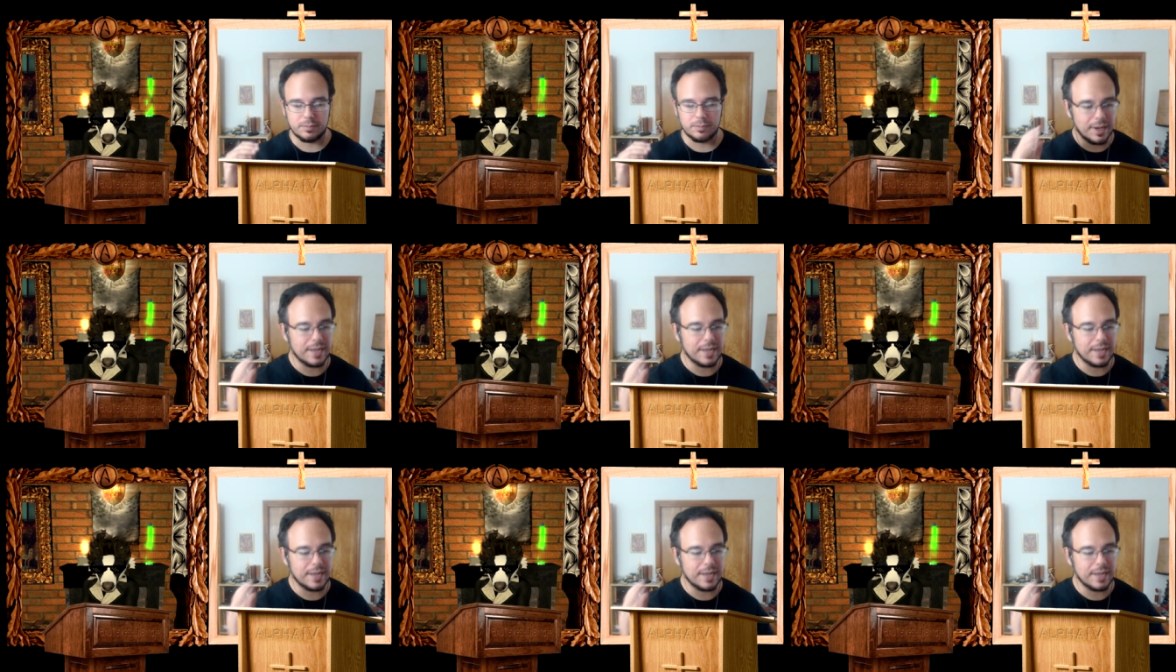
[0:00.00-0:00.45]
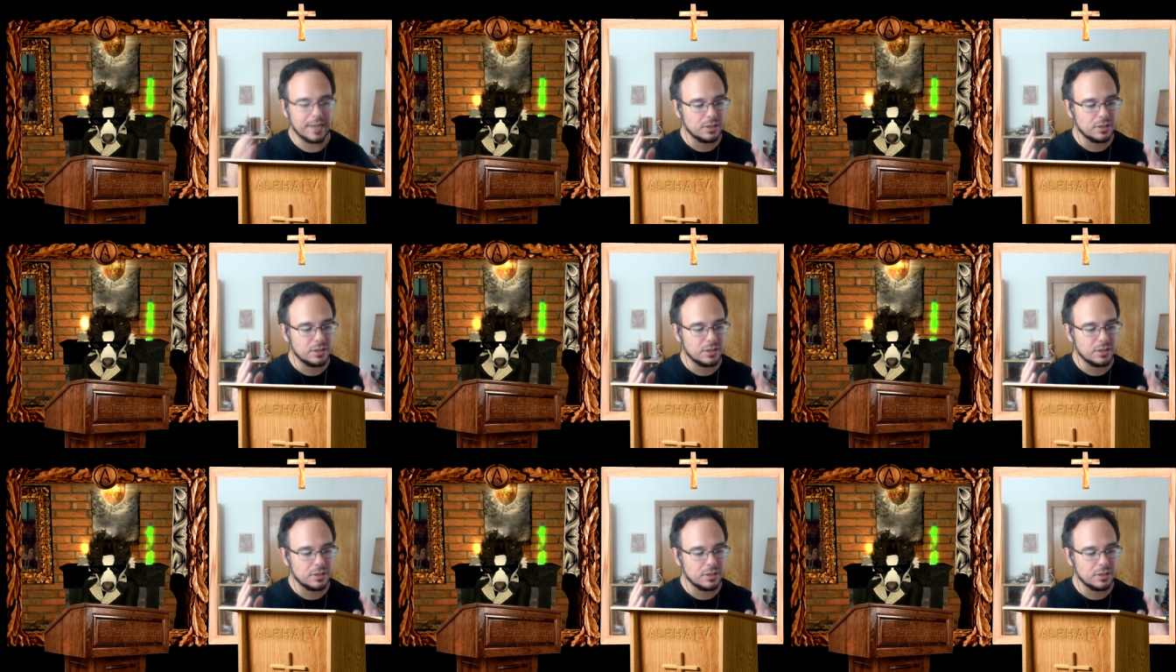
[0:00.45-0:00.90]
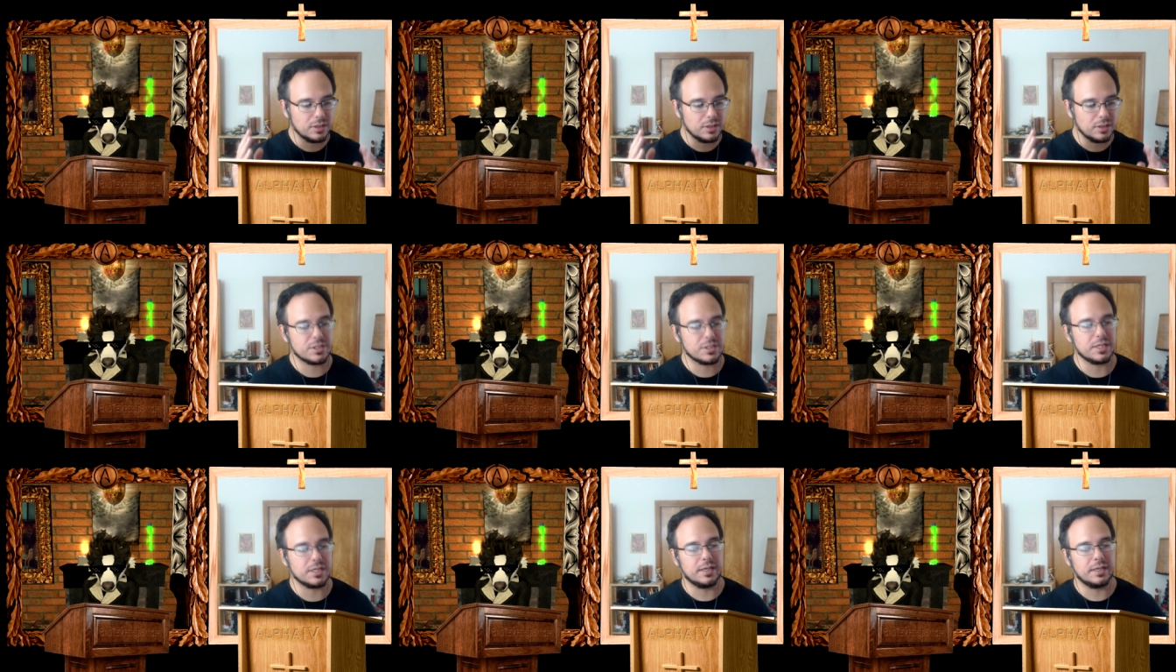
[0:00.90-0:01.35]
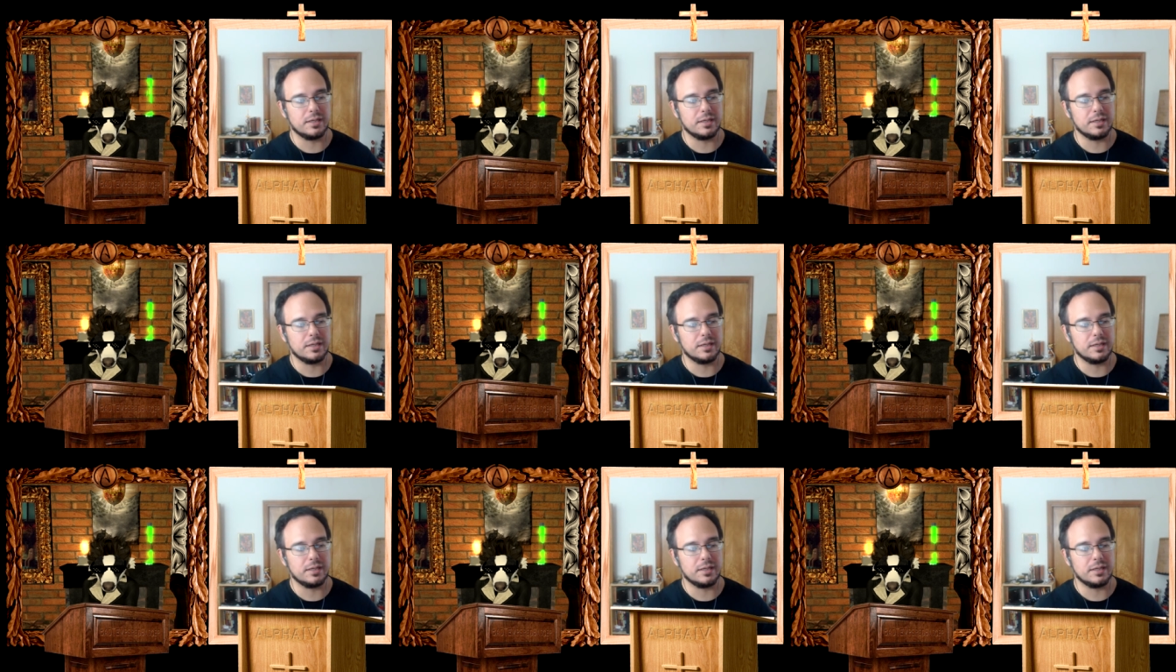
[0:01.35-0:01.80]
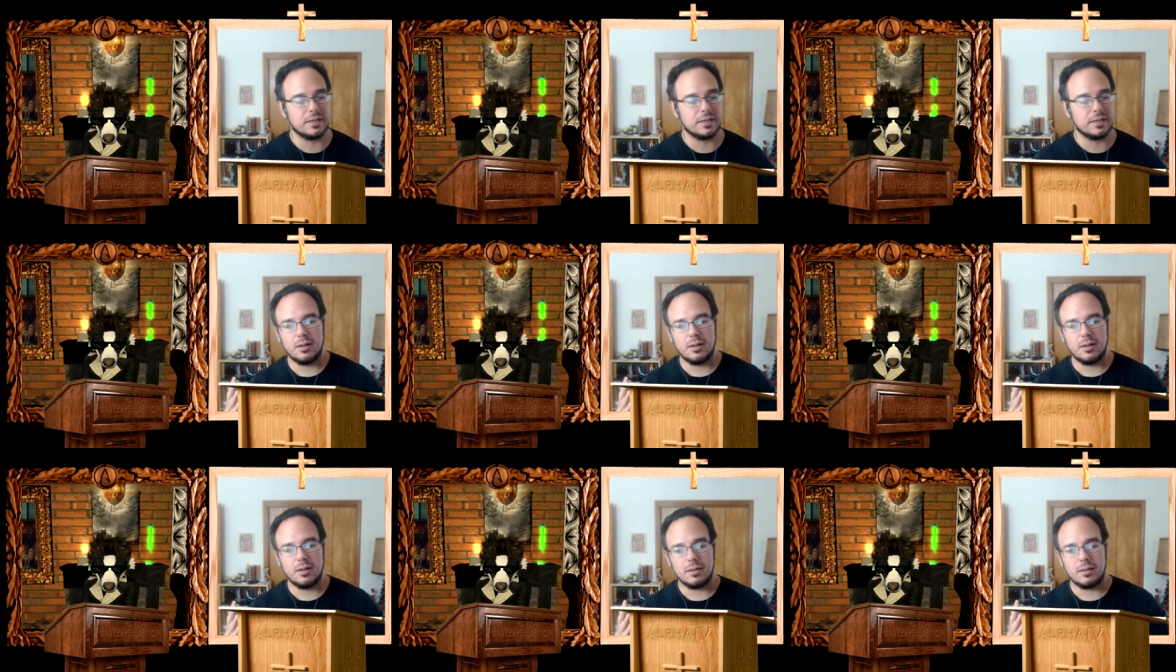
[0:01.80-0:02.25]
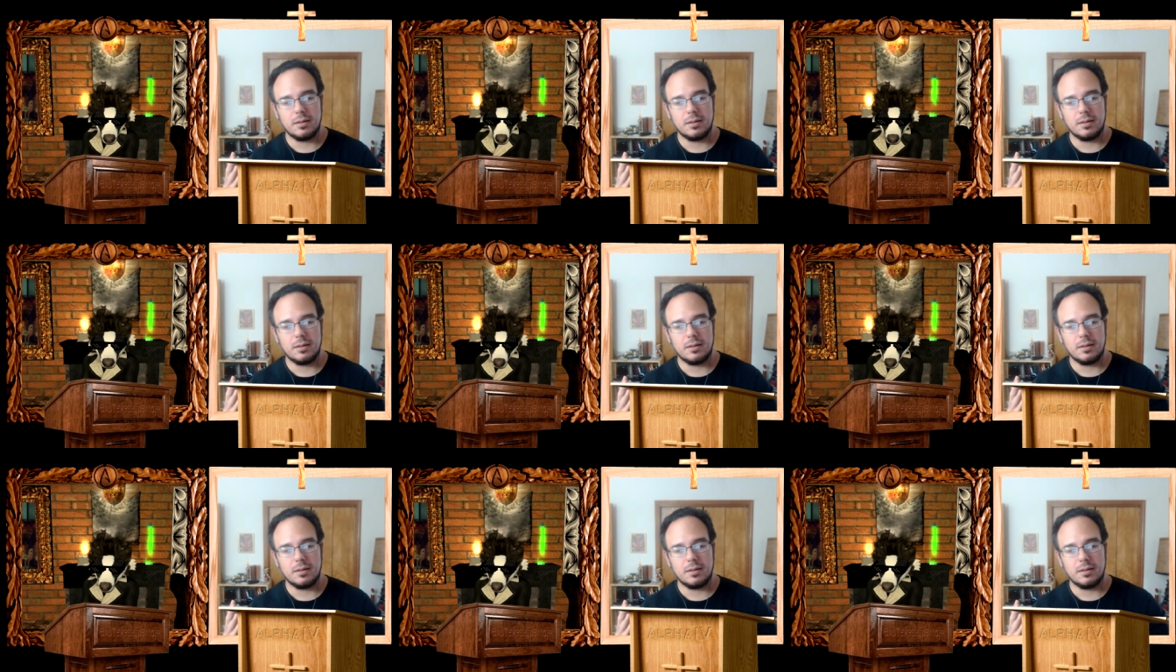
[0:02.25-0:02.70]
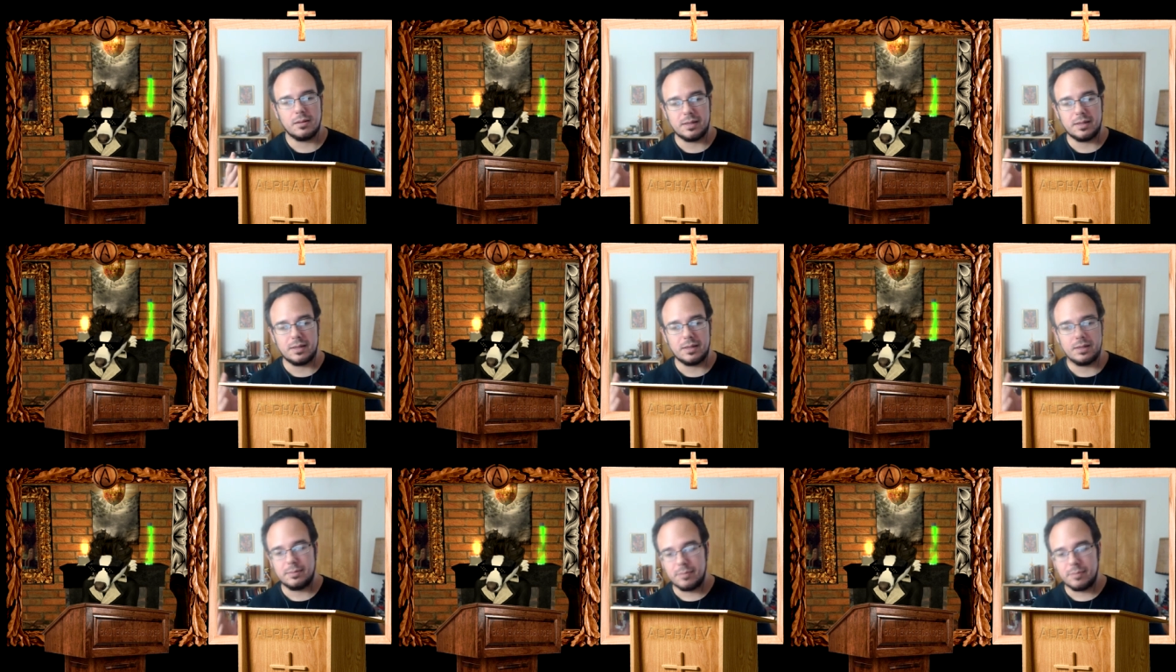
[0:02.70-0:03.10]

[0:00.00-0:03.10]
actually forcing the